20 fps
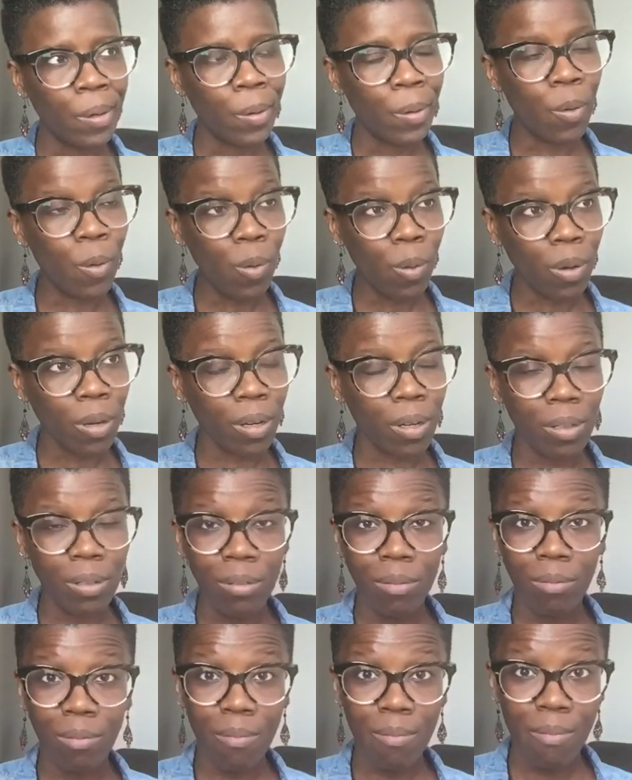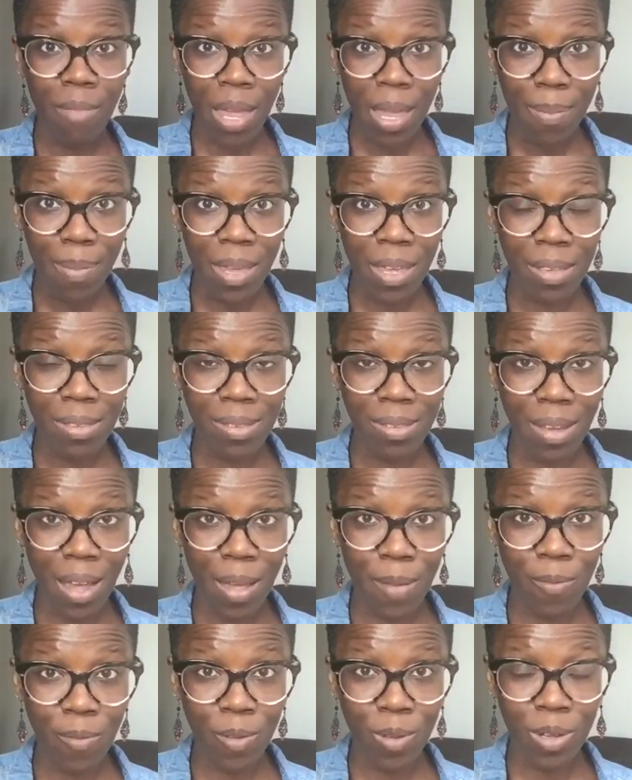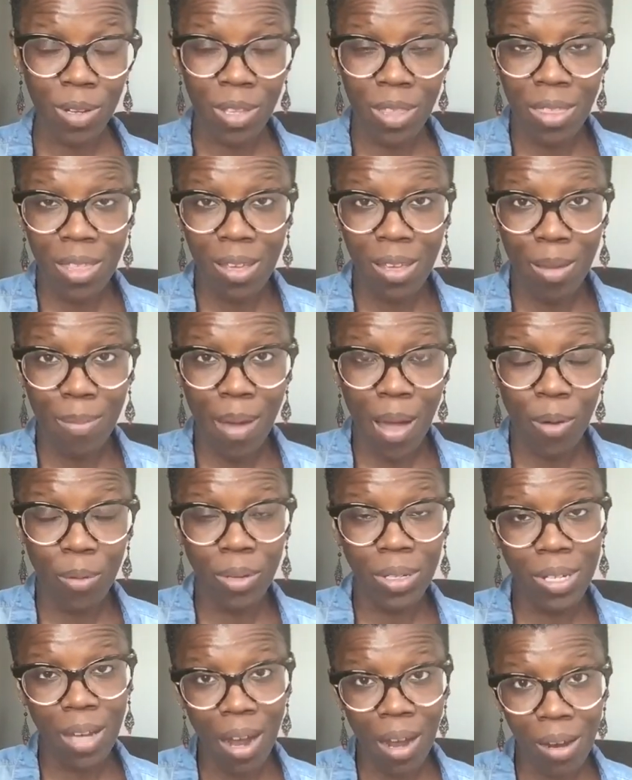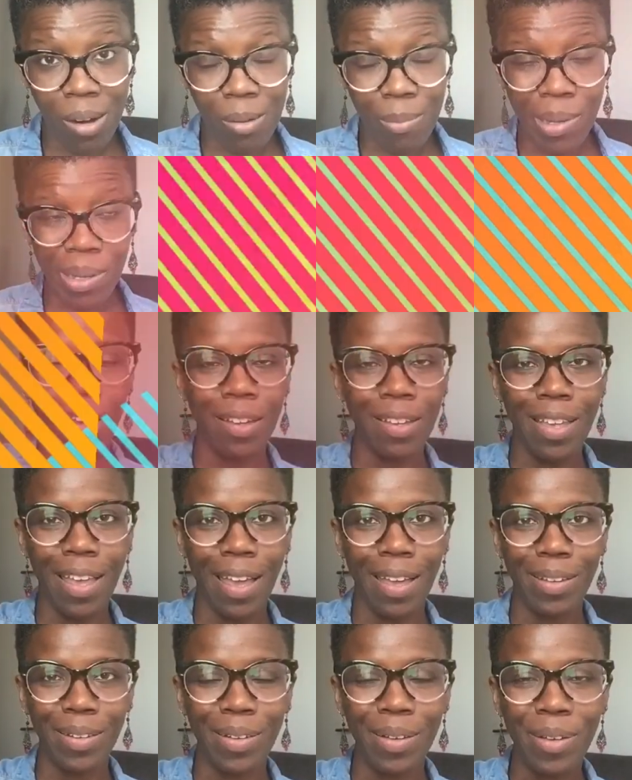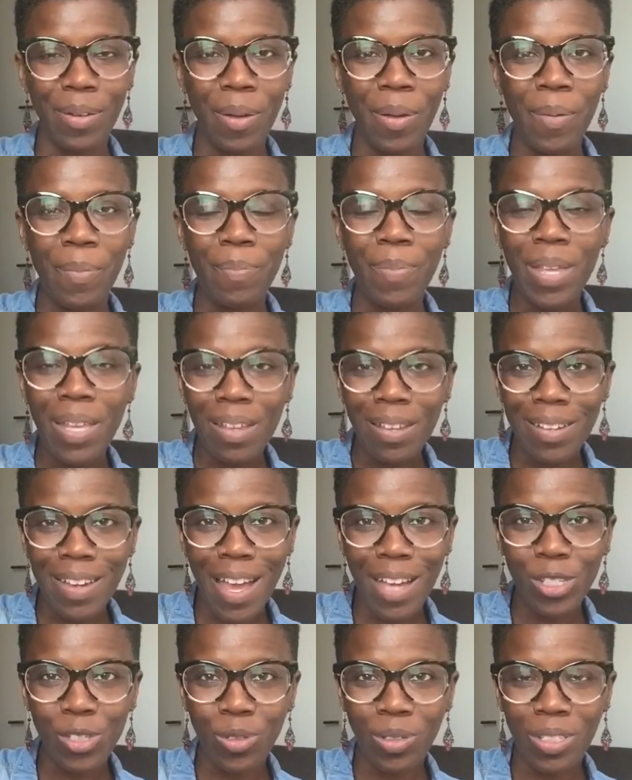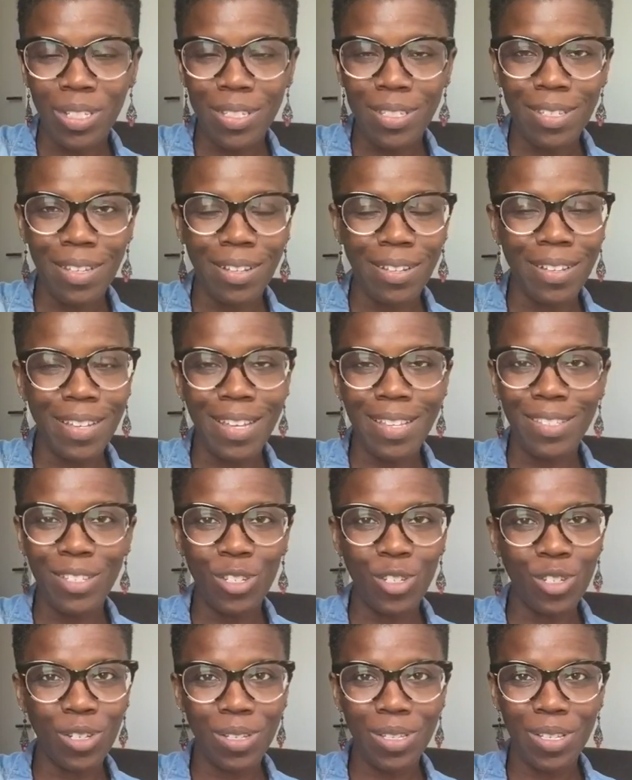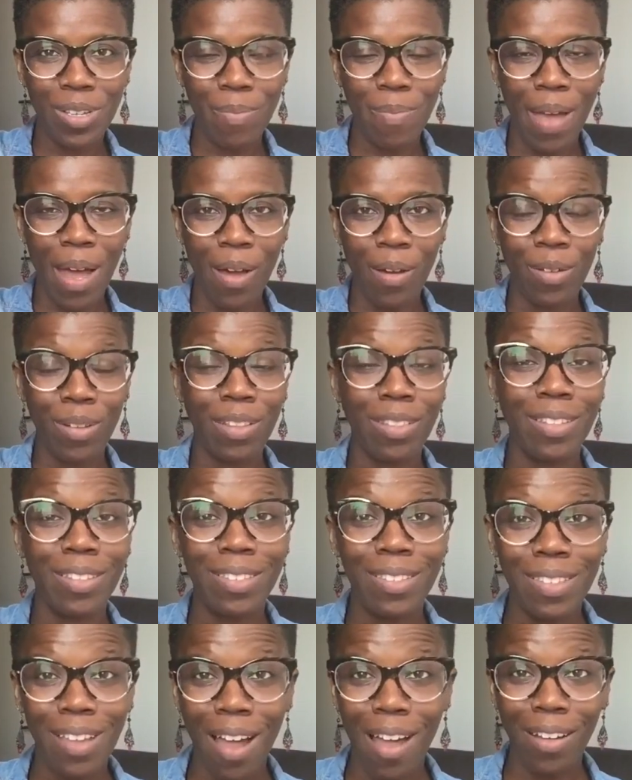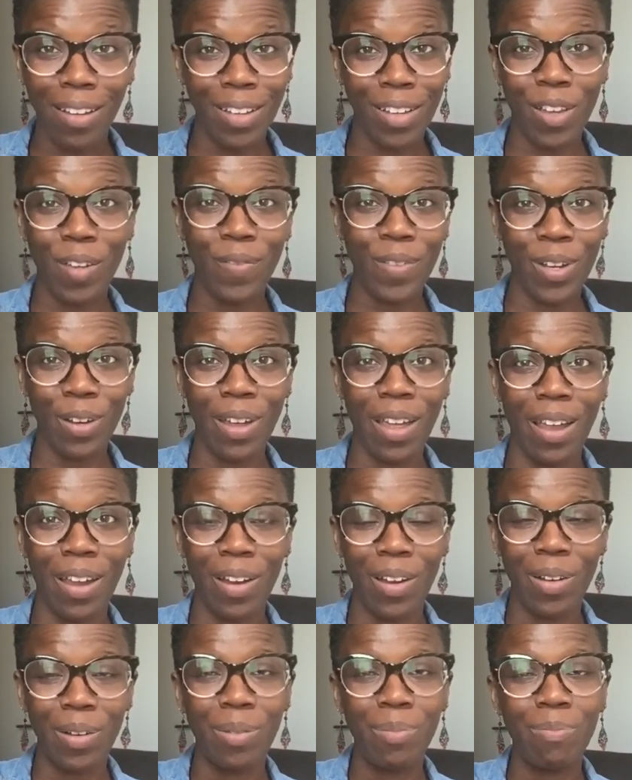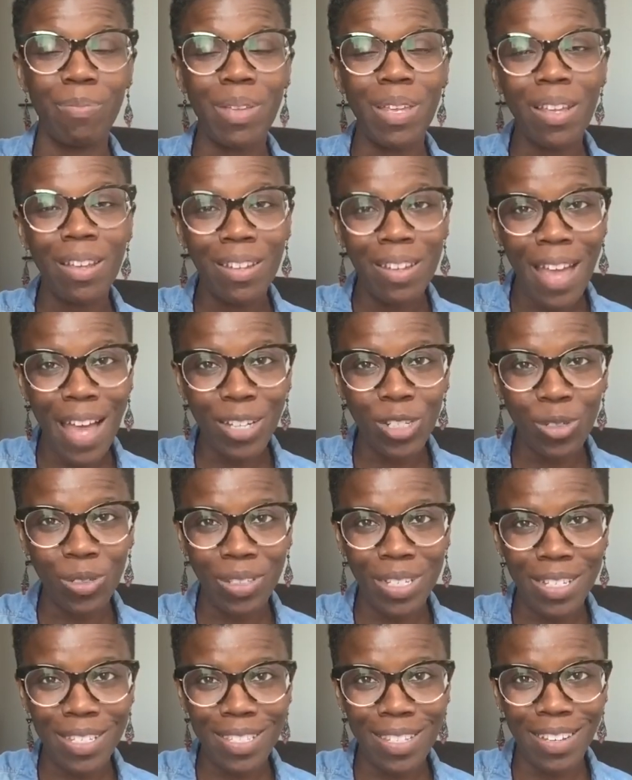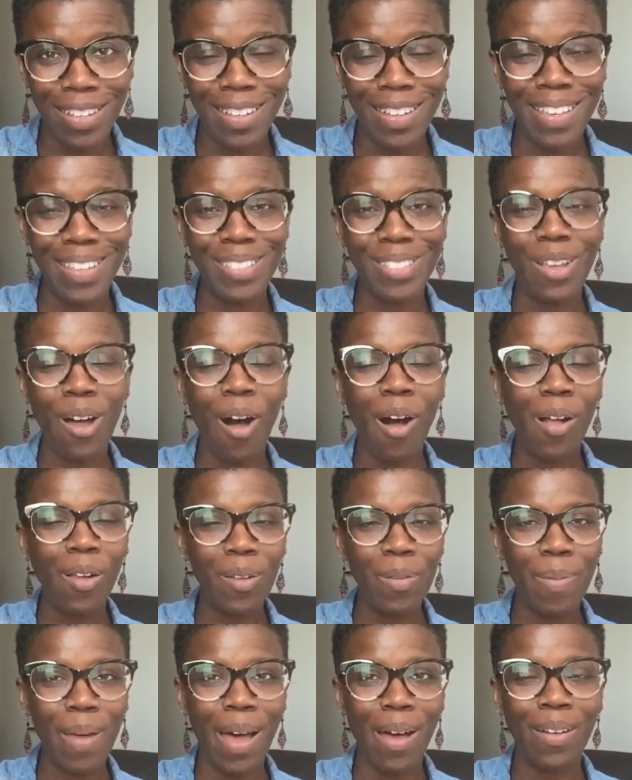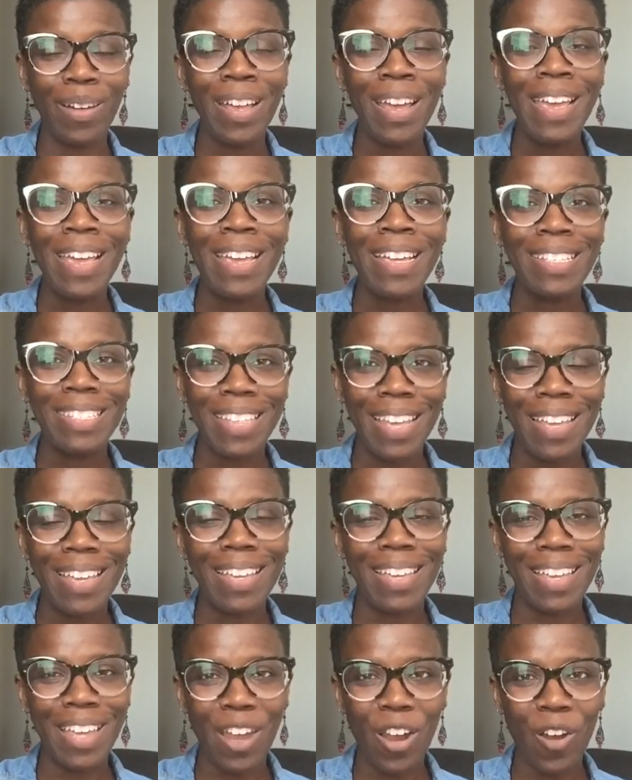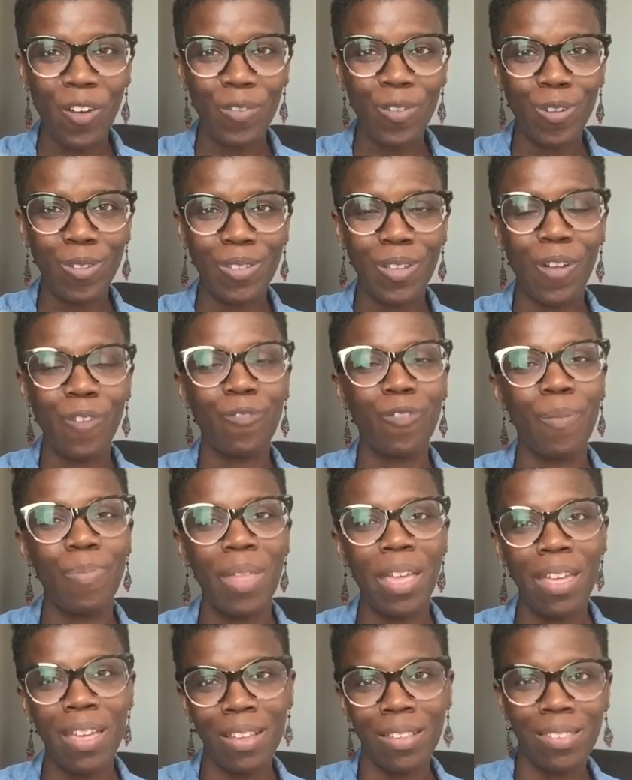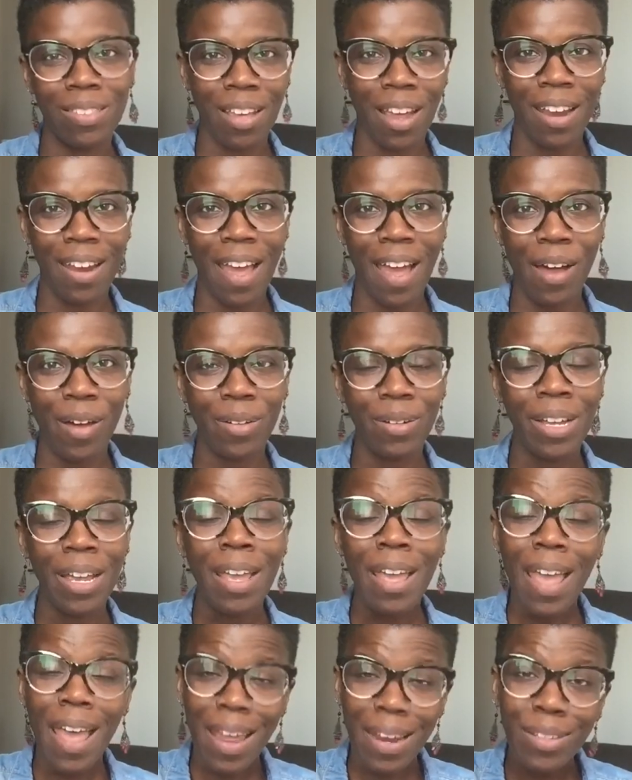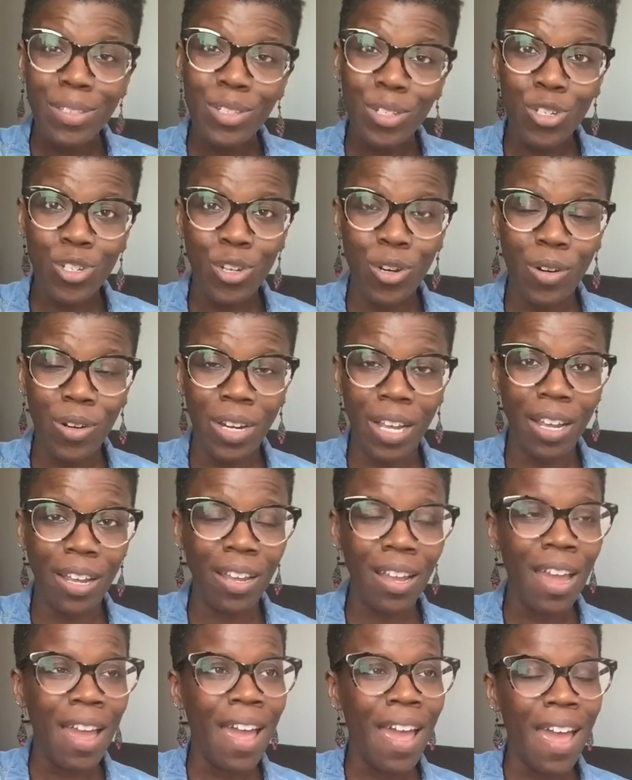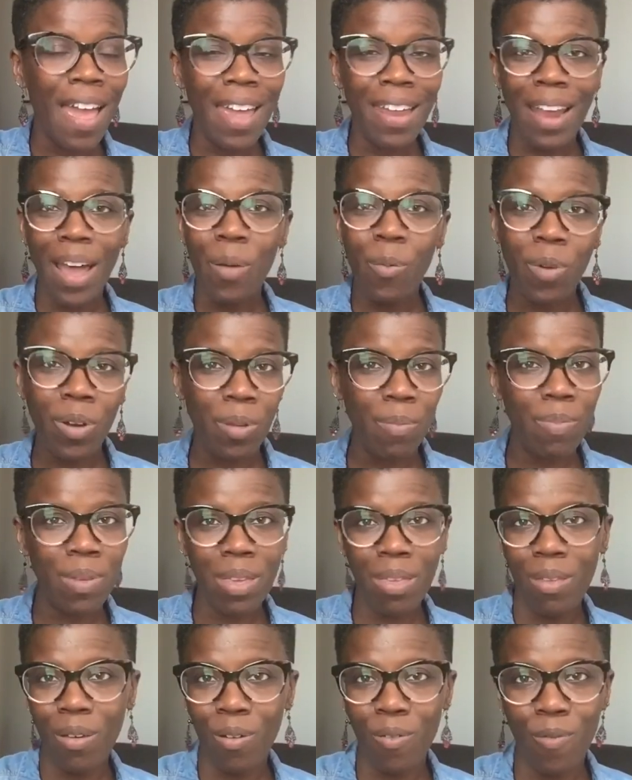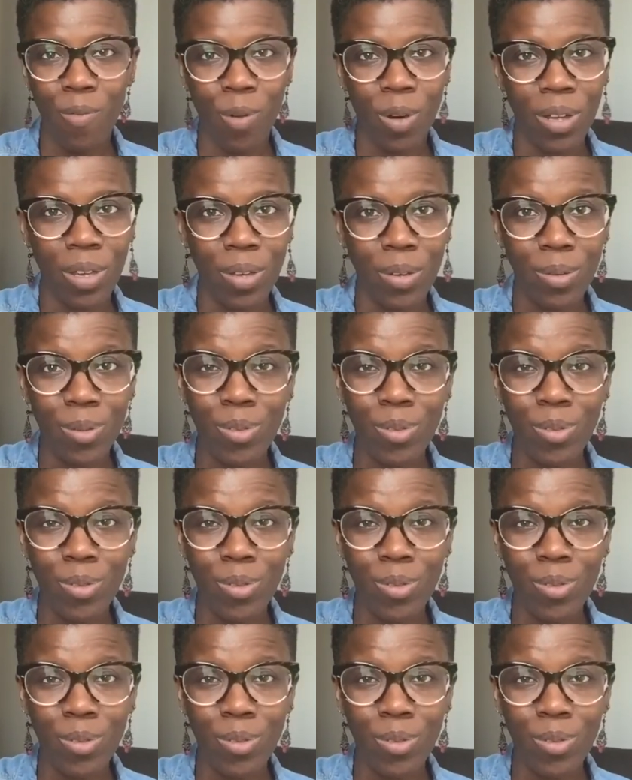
Or maybe it's time for you to think about retirement. Again, being a naturalista isn't just about the styling of your hair. Being a naturalista is all about taking care of yourself from the inside out, and it's a journey, and I want to be there for you.